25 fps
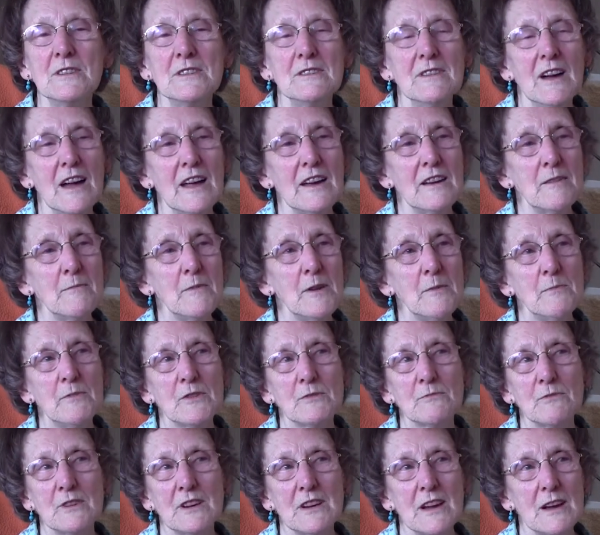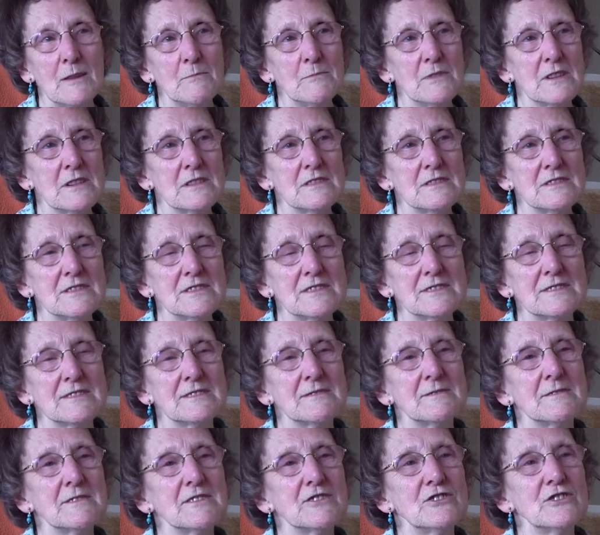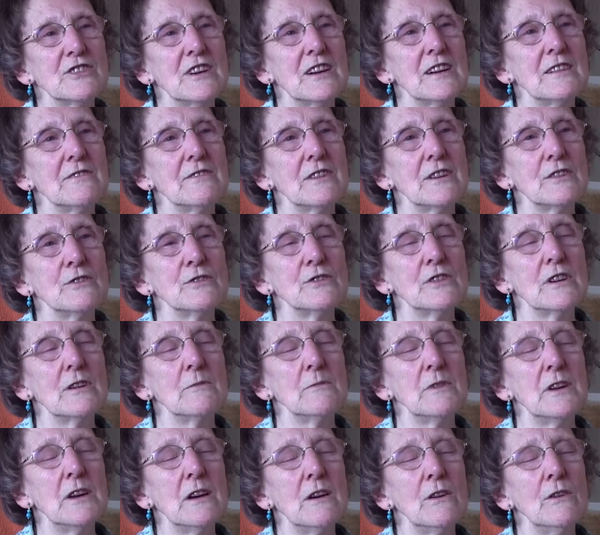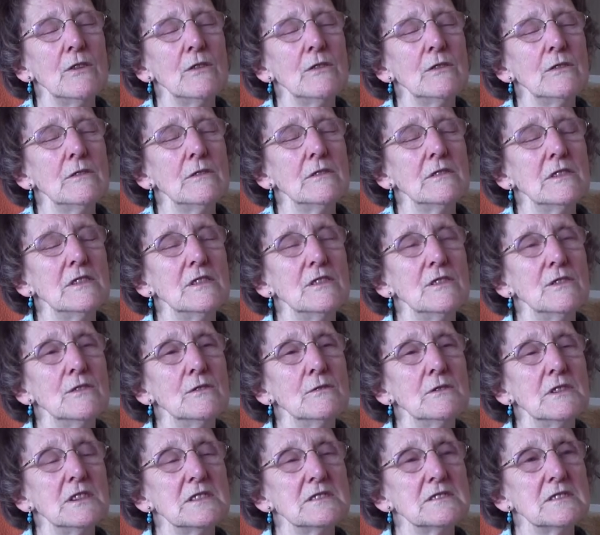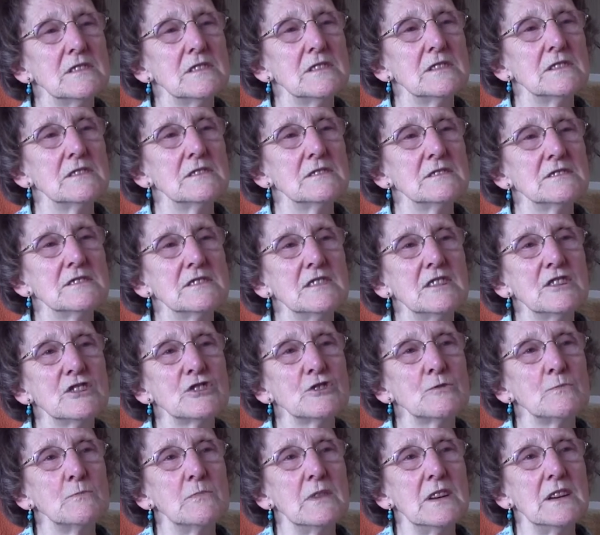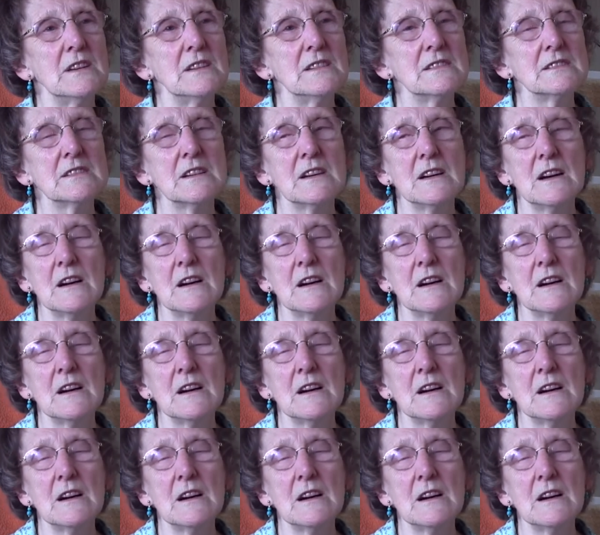And I remember one ambulance driver looking at me, Oh no, he said, it's nurse Bett.